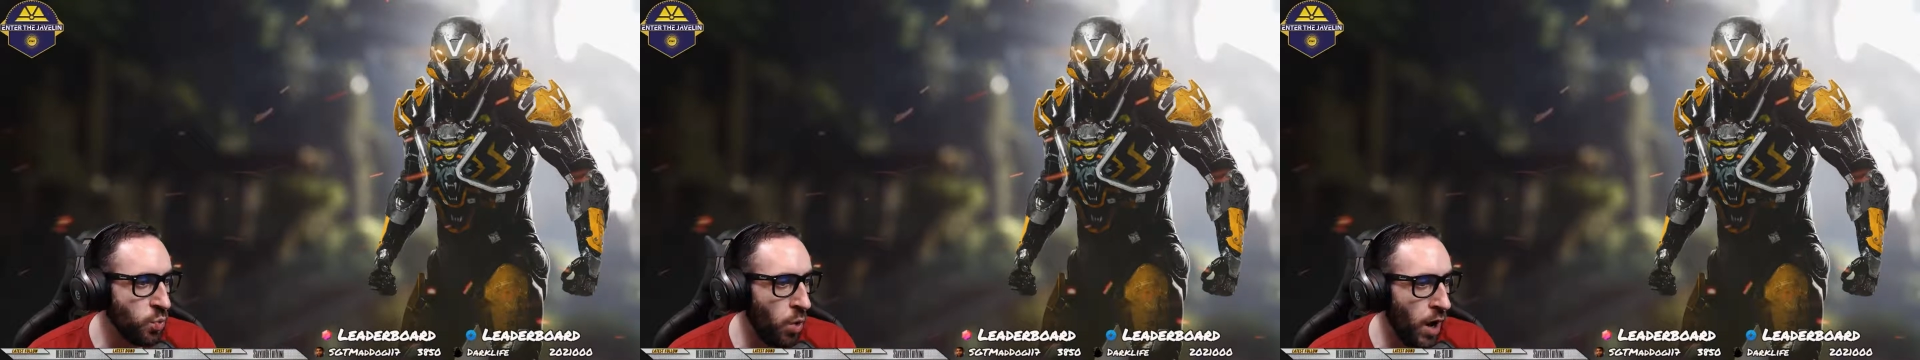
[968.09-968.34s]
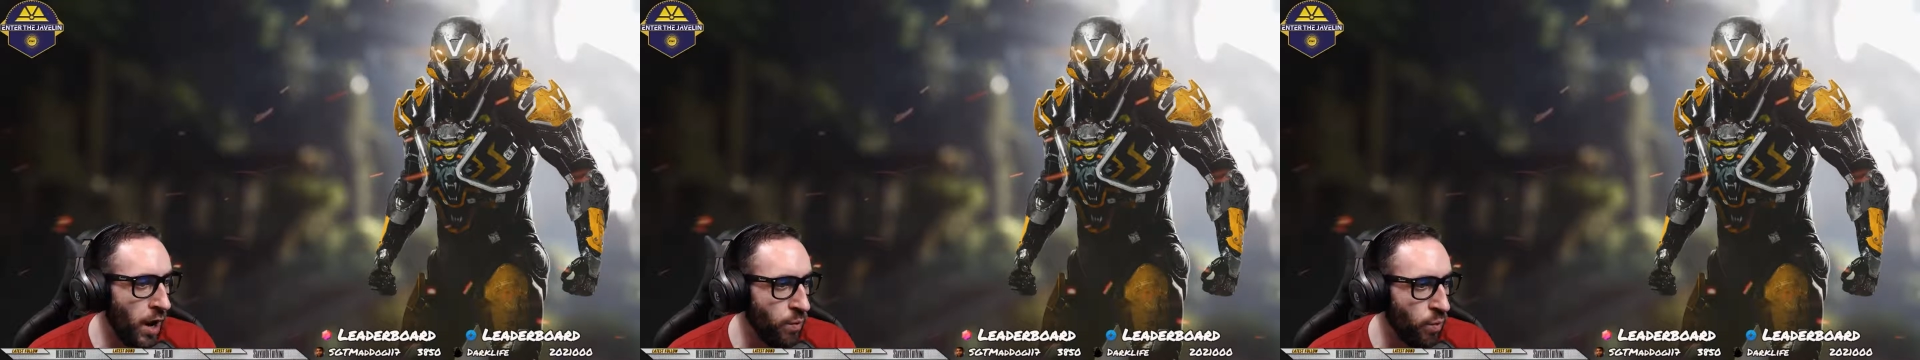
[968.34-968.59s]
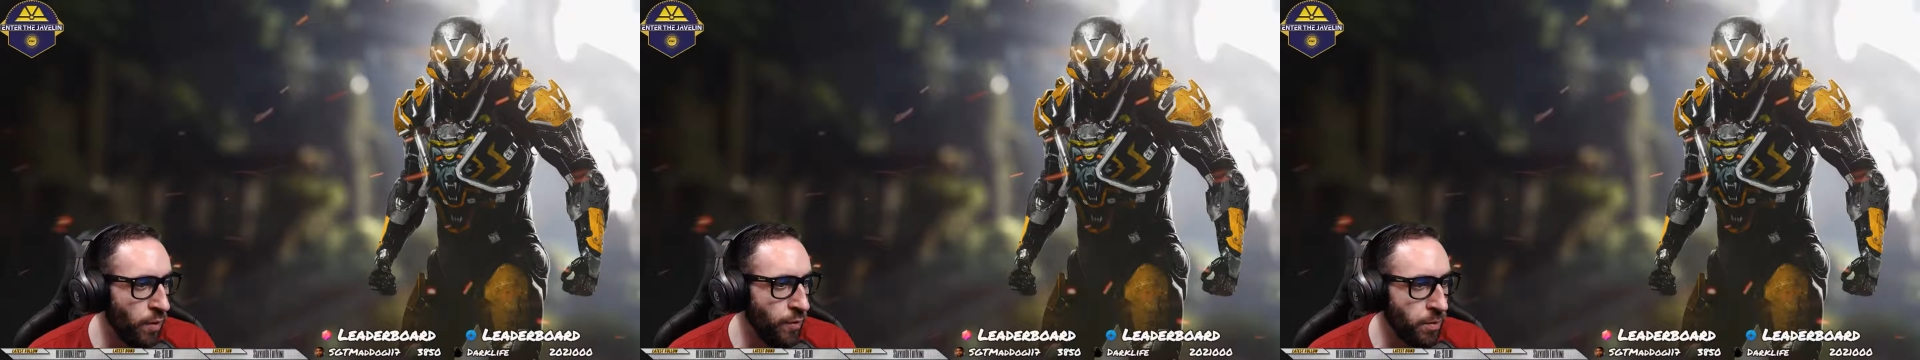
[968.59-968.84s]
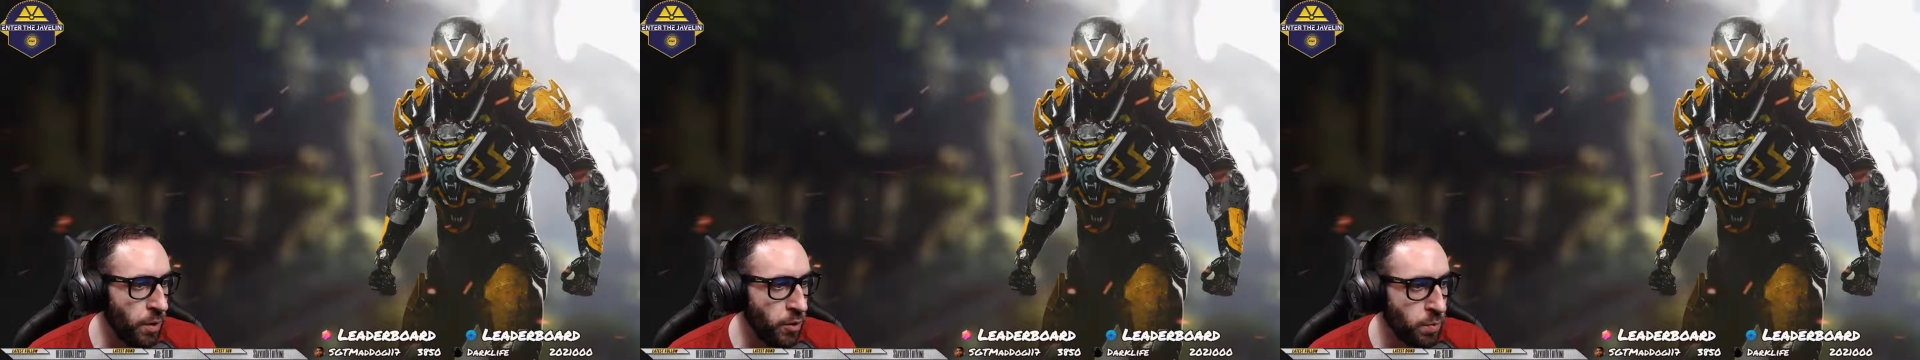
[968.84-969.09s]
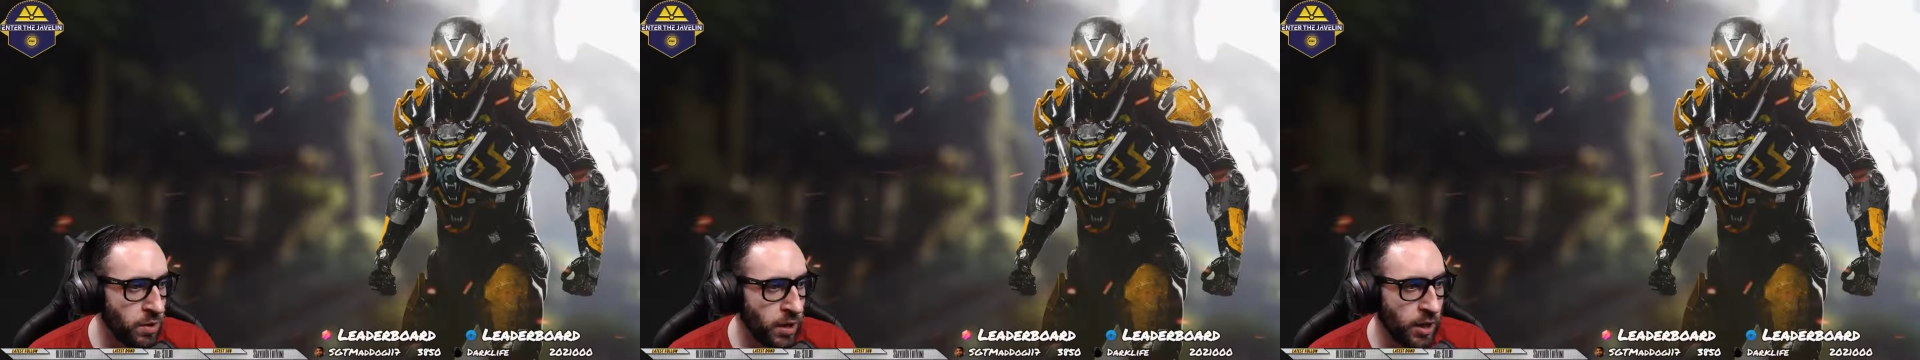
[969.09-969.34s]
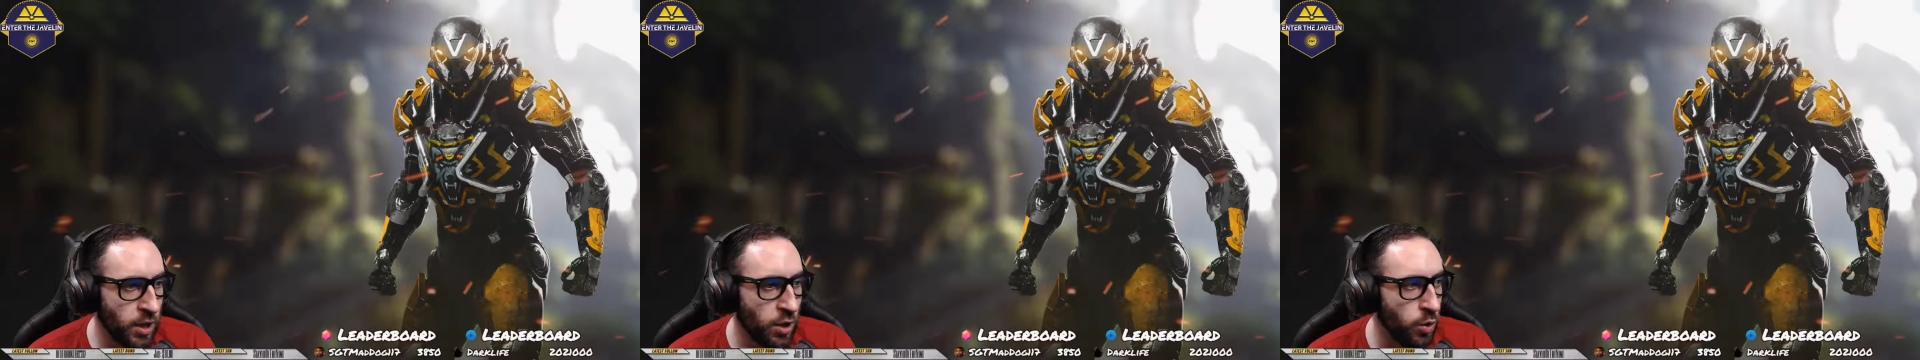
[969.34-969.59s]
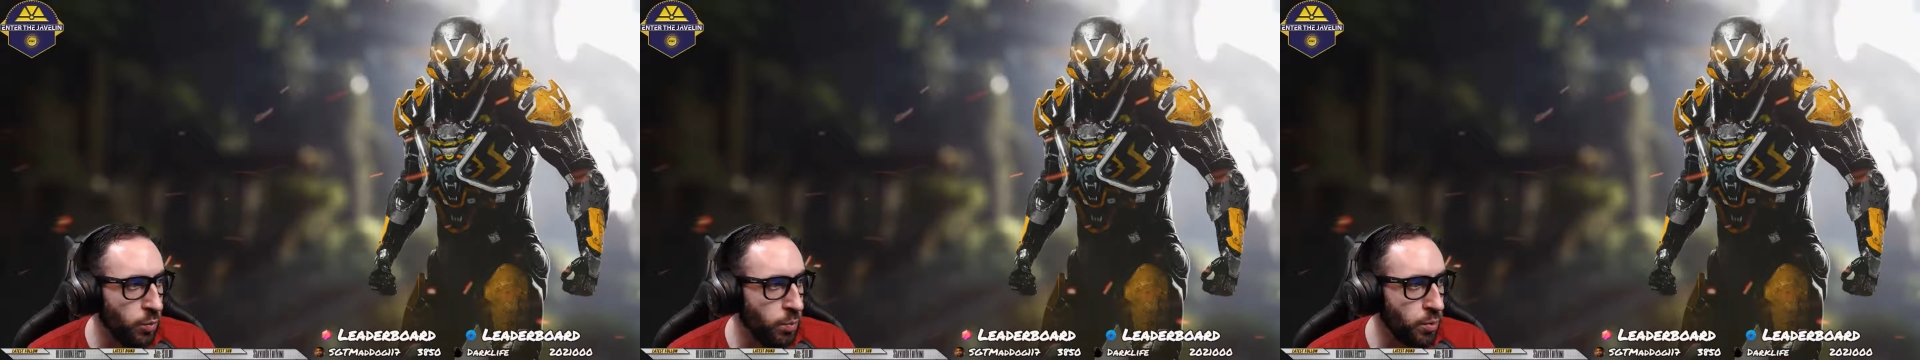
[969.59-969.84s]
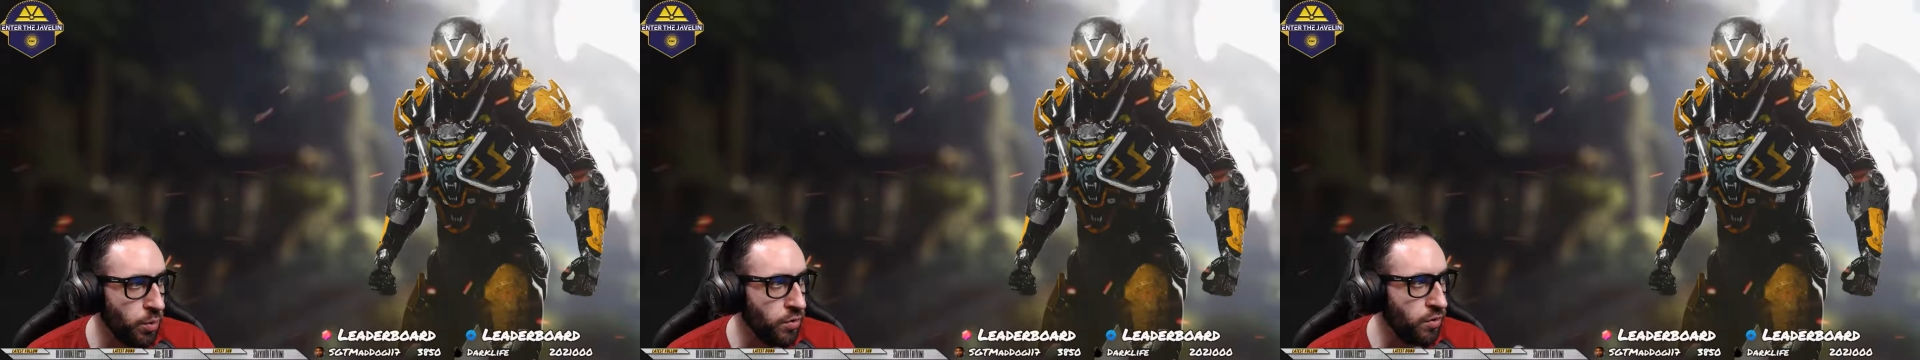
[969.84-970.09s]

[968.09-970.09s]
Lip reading: want and run from those particular loot pools.